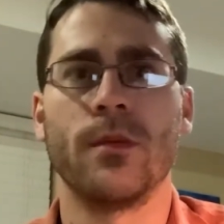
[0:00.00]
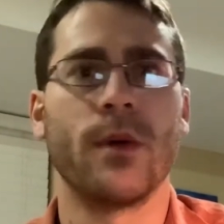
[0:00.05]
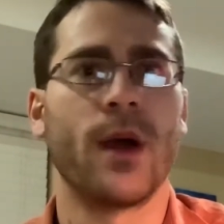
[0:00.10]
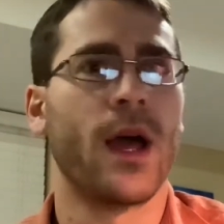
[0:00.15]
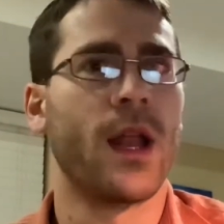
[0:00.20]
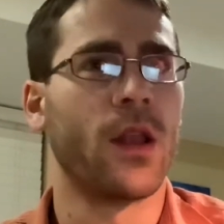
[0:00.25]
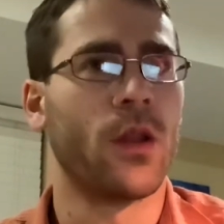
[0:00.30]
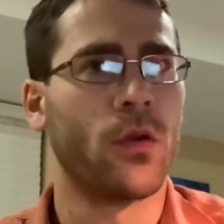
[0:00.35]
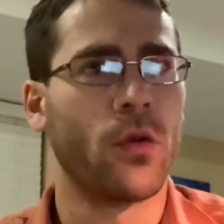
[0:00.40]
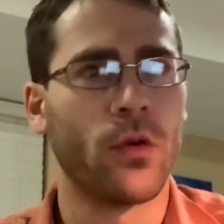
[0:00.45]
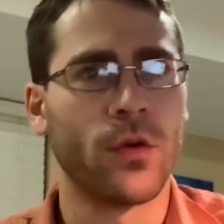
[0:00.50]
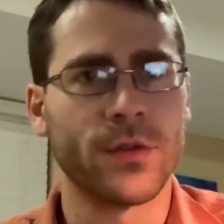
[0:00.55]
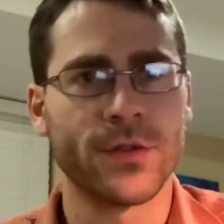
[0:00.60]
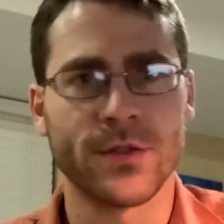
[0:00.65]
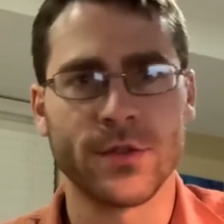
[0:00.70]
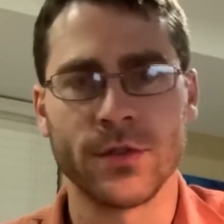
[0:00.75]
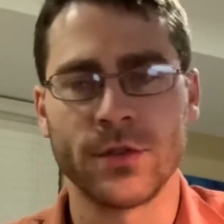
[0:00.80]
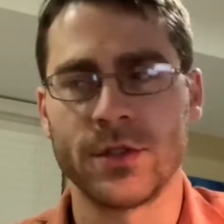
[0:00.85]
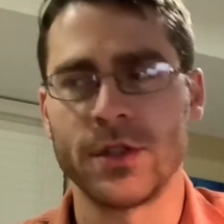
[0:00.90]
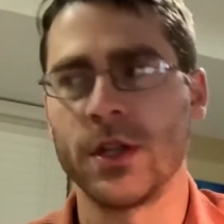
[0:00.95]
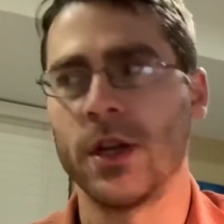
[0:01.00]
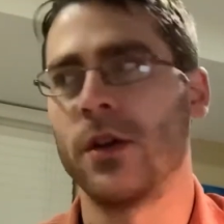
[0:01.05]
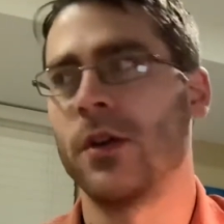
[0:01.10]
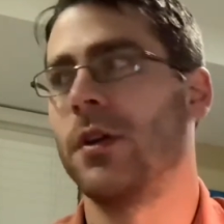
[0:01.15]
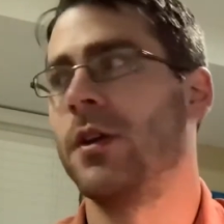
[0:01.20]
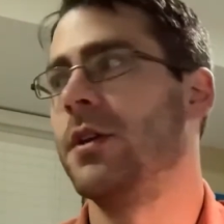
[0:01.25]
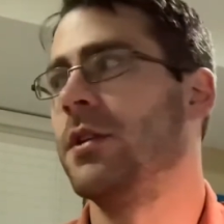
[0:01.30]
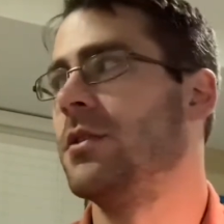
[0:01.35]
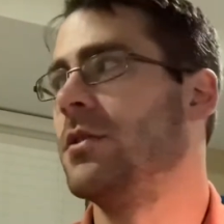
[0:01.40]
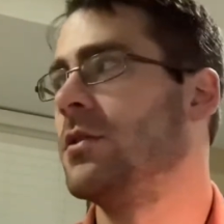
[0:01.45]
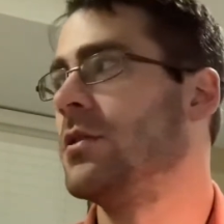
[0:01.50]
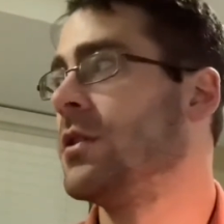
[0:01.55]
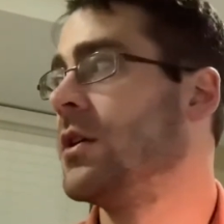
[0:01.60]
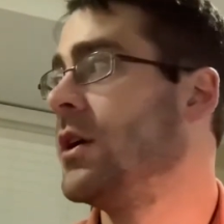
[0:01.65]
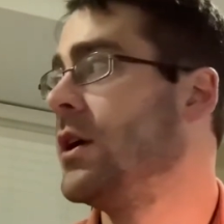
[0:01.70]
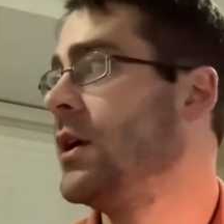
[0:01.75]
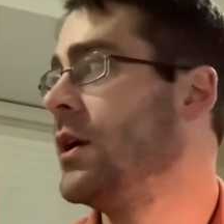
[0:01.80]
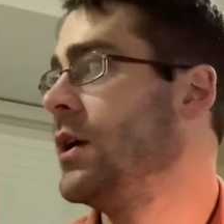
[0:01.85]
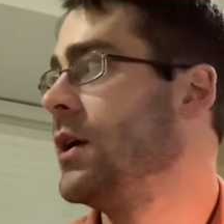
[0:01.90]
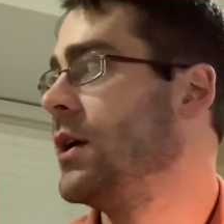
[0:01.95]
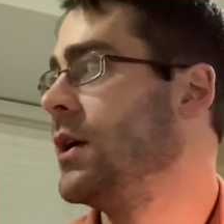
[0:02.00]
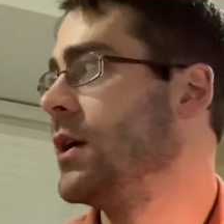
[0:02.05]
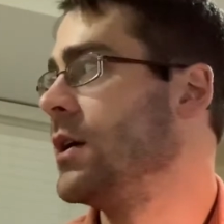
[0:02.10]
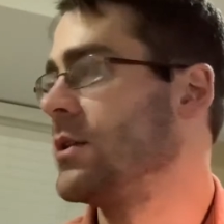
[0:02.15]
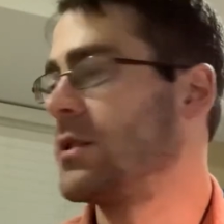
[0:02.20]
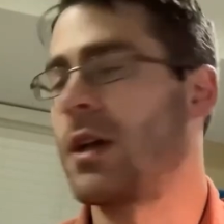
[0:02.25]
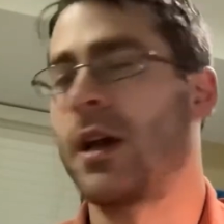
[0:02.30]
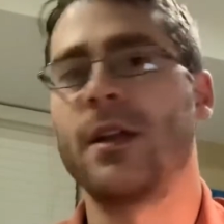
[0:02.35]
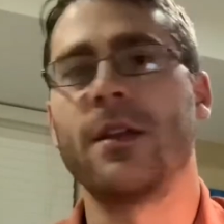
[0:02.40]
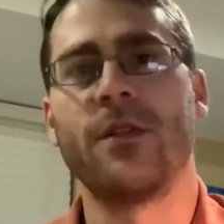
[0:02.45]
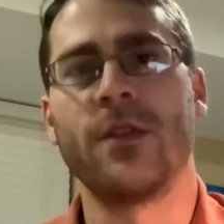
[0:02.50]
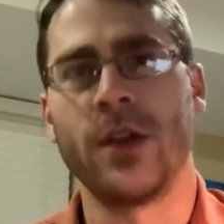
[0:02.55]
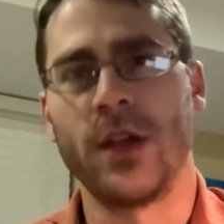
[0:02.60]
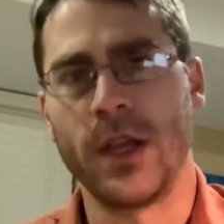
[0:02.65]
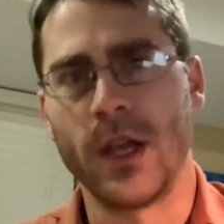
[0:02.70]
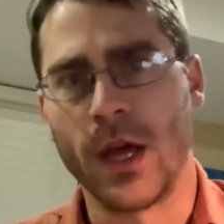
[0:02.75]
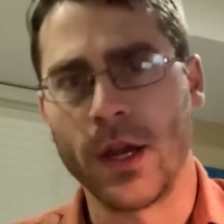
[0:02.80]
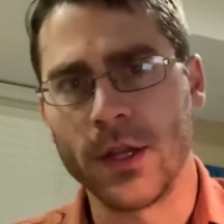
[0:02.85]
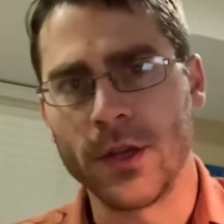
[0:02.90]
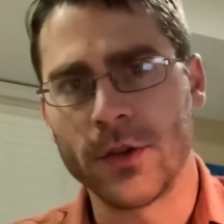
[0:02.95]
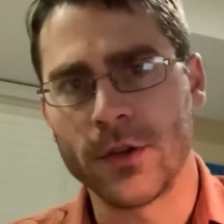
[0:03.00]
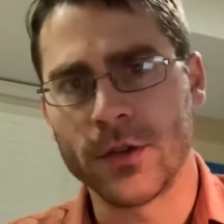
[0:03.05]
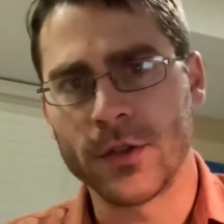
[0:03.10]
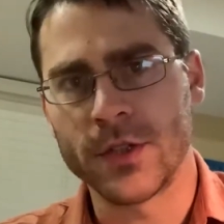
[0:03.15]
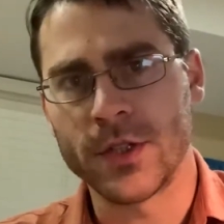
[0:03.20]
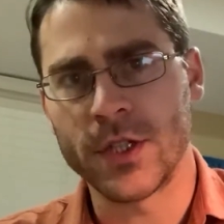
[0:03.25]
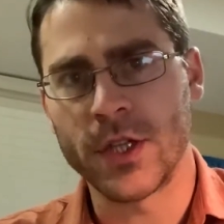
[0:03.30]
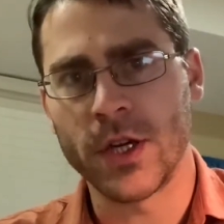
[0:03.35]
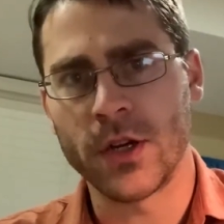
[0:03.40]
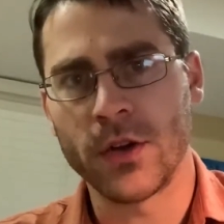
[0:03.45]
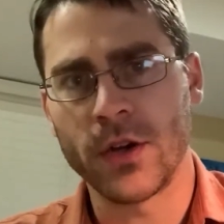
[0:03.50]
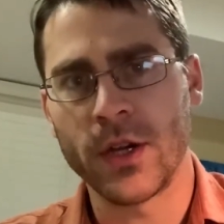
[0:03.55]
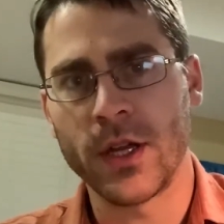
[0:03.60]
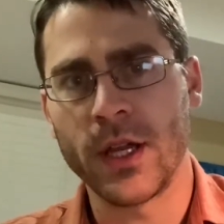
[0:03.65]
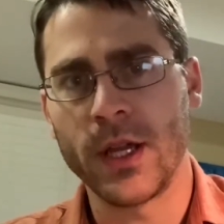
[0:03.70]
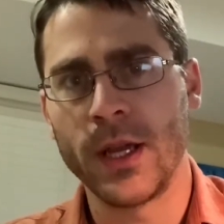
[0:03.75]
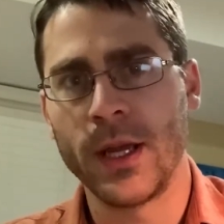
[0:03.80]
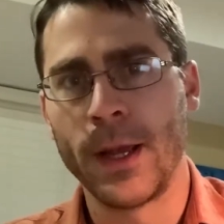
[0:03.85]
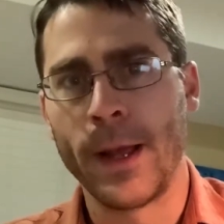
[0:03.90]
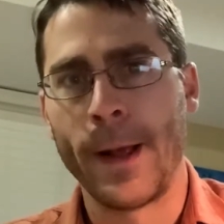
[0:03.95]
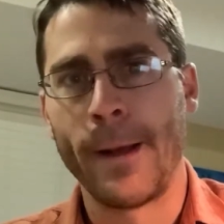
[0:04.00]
Oloroso sherry is kind of a nuttier sherry,